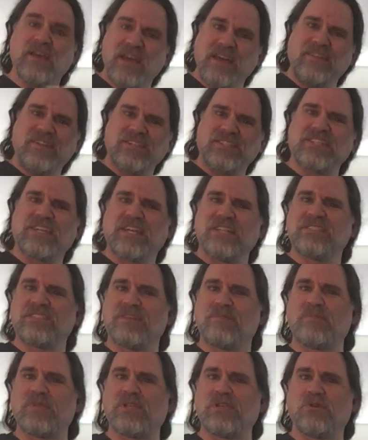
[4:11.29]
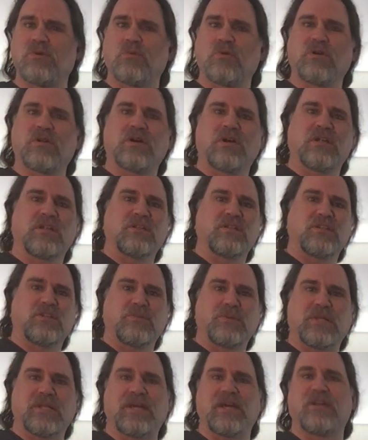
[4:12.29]
And that's, again, something you'll work on a little
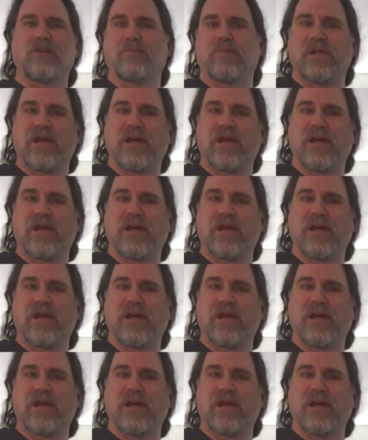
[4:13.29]
bit later,